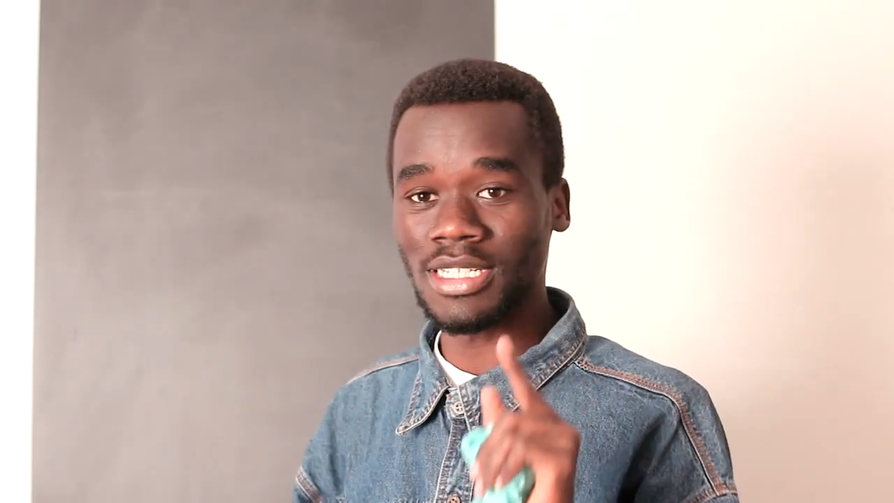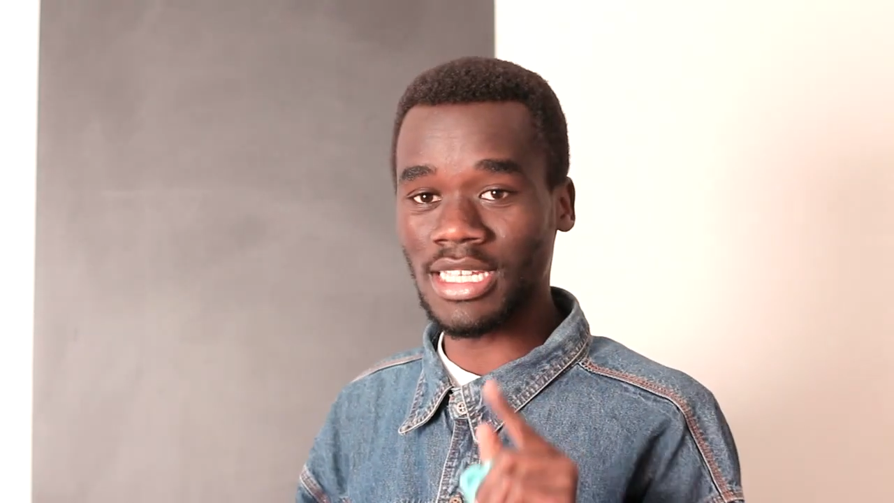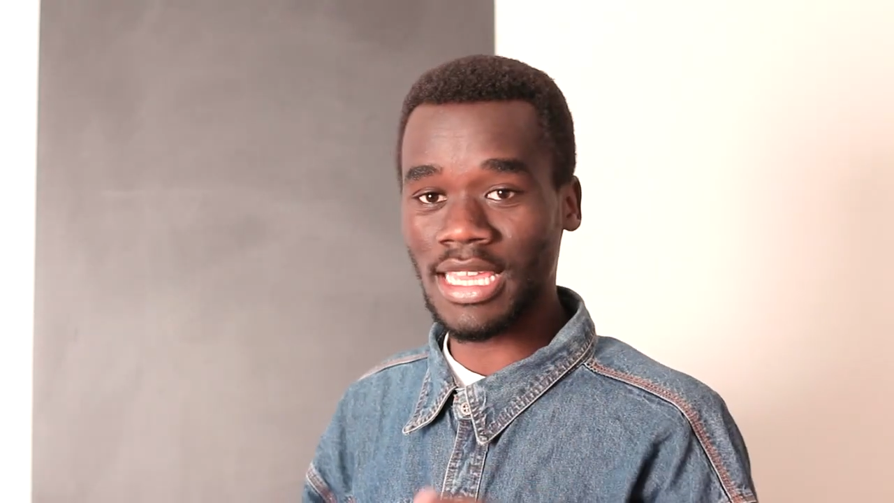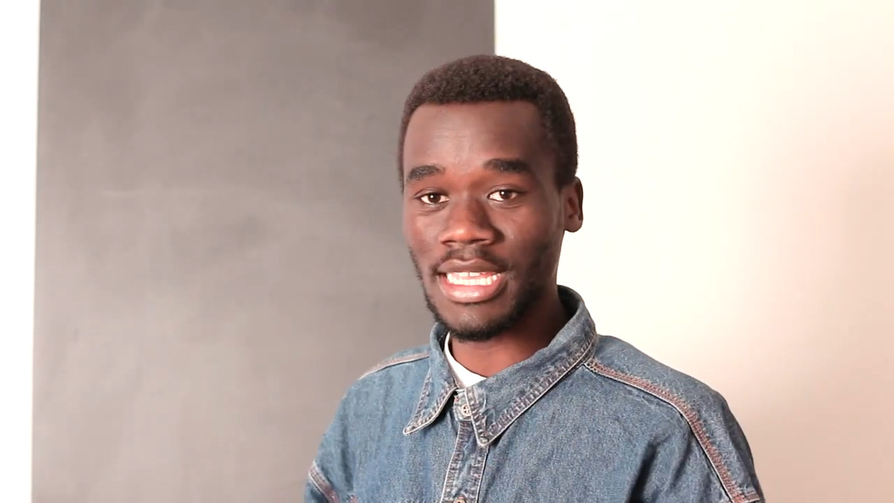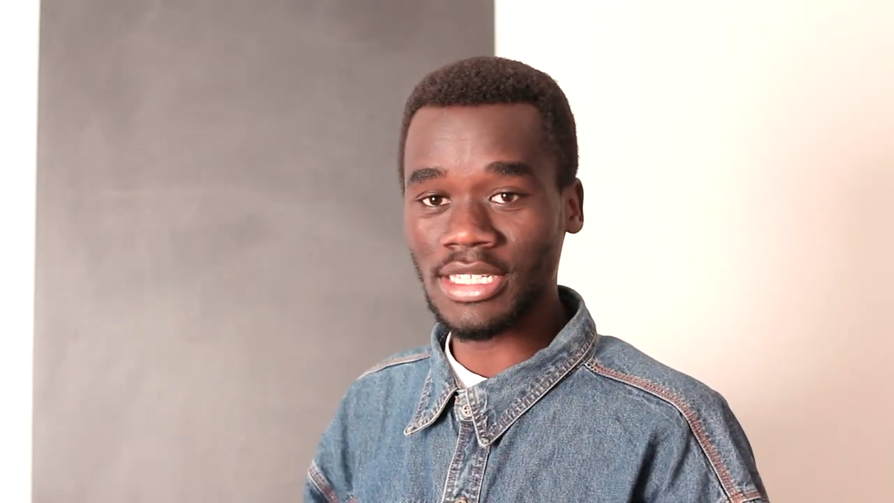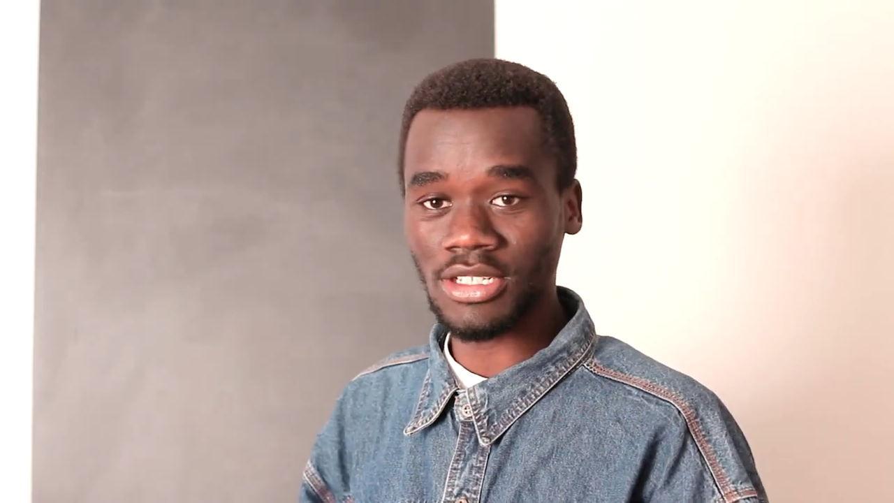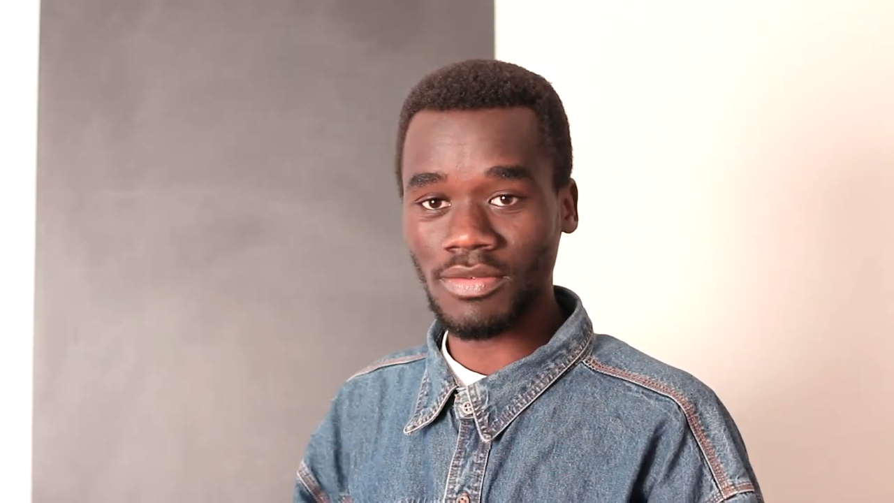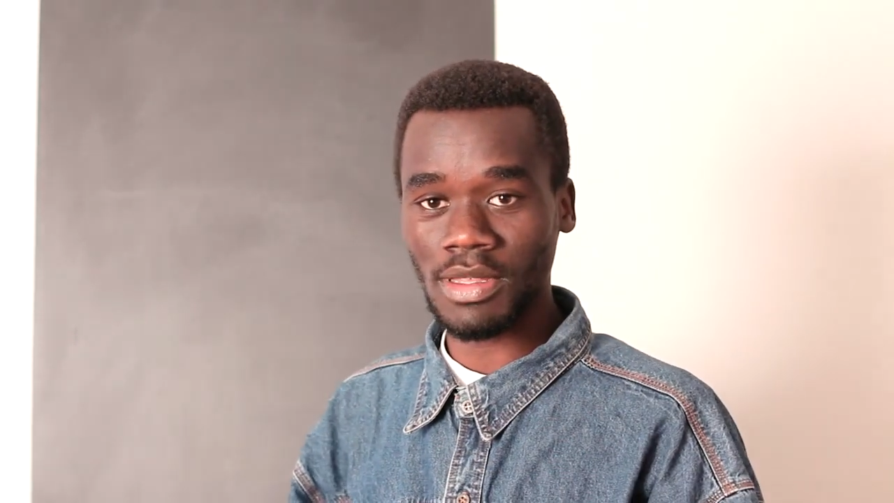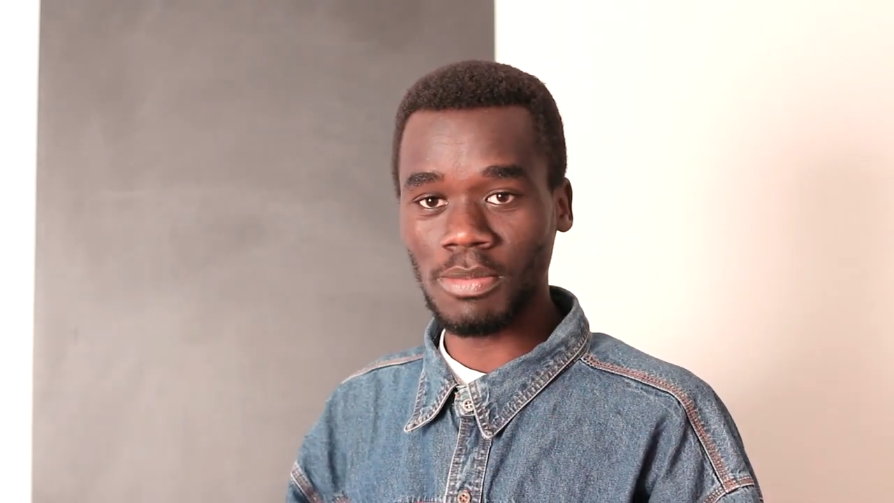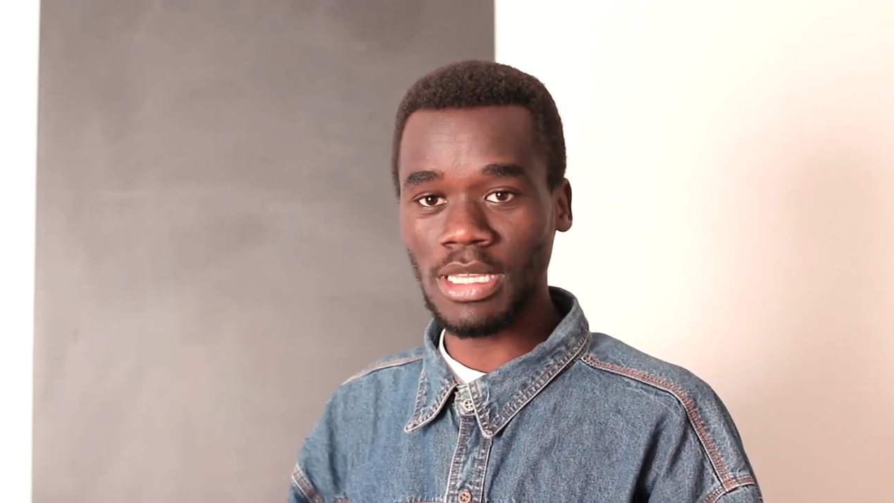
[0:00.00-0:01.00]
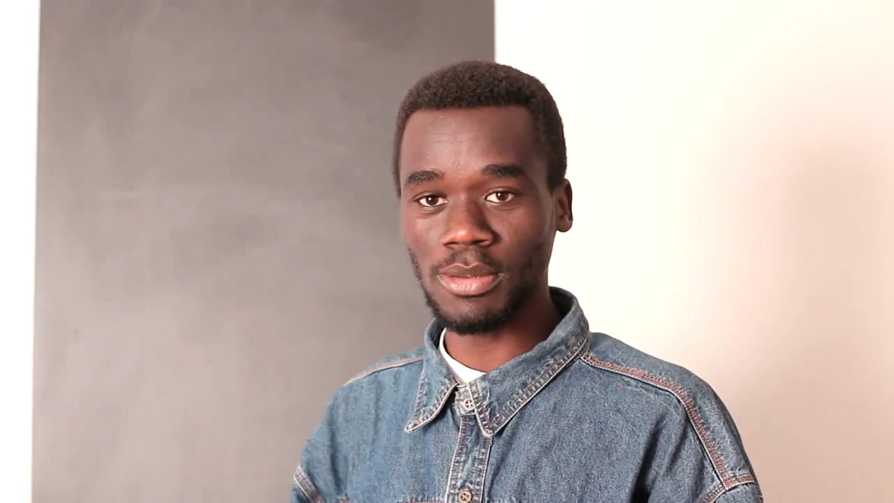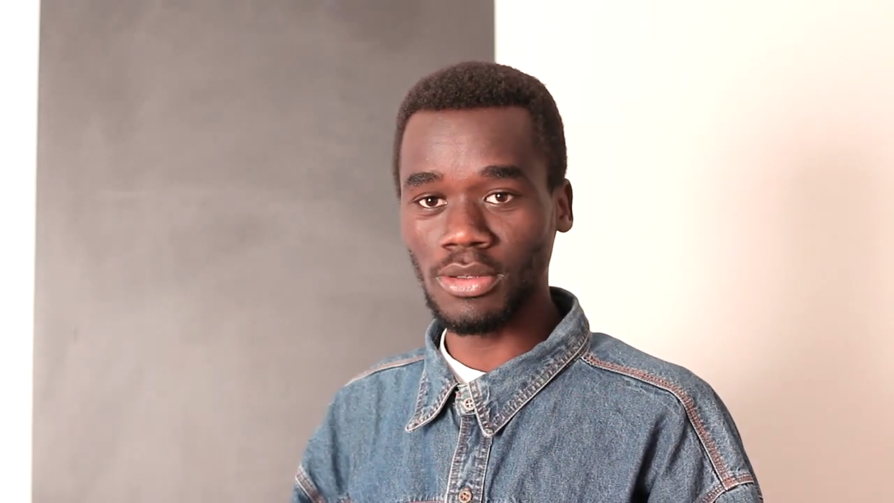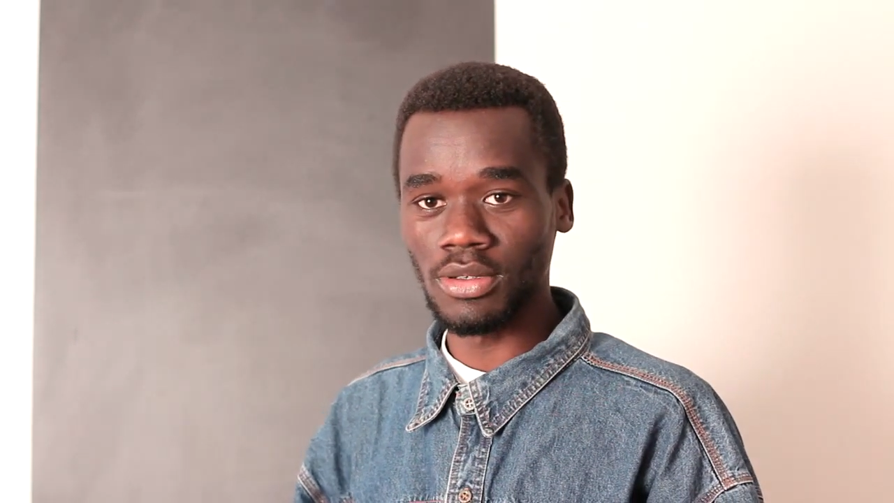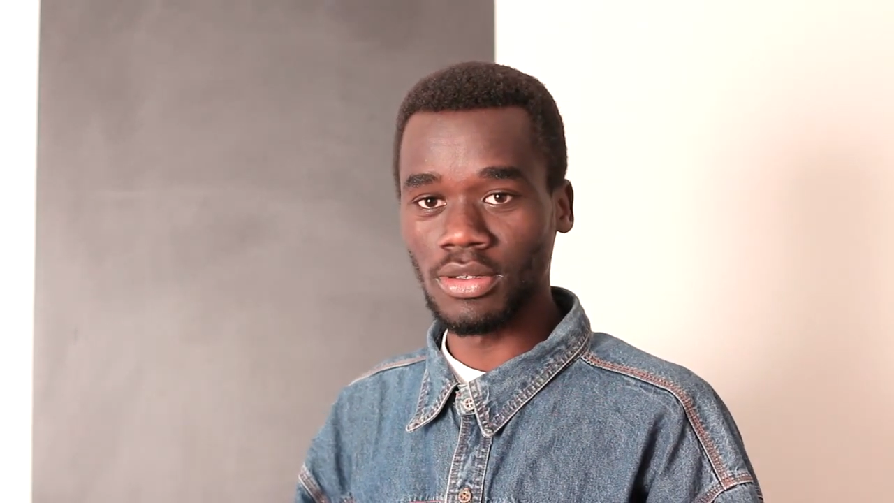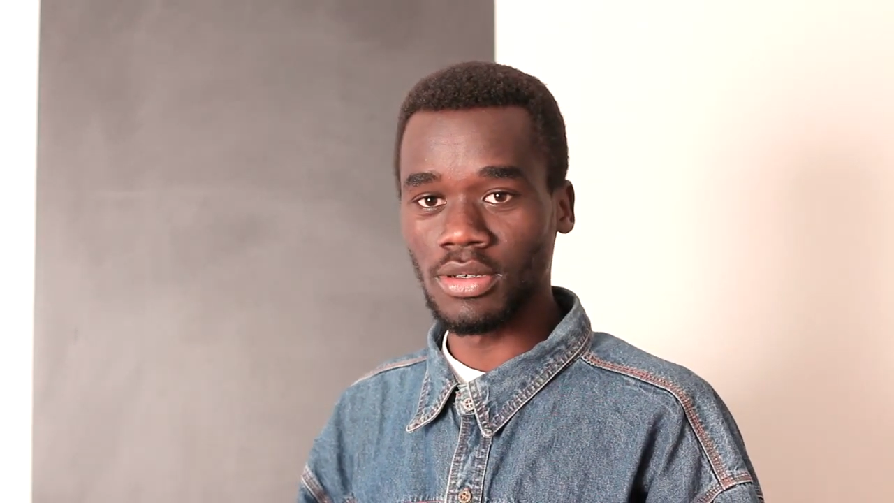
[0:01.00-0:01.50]
education of the
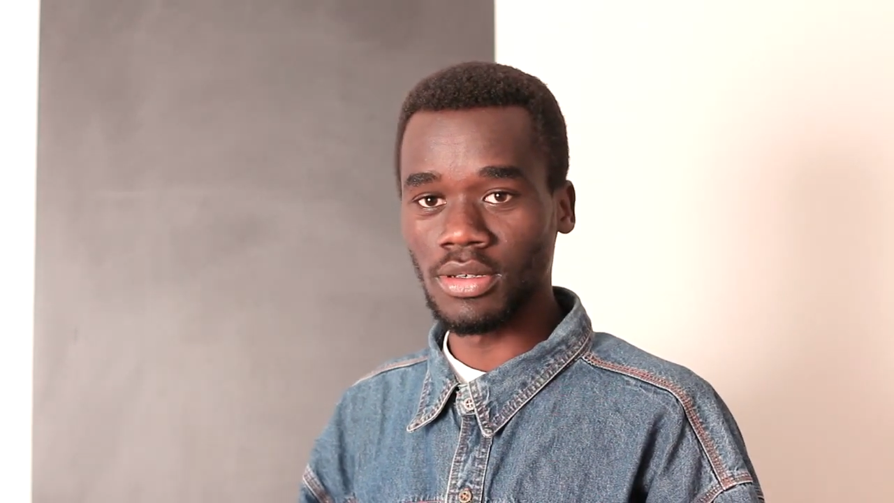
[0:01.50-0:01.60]
people.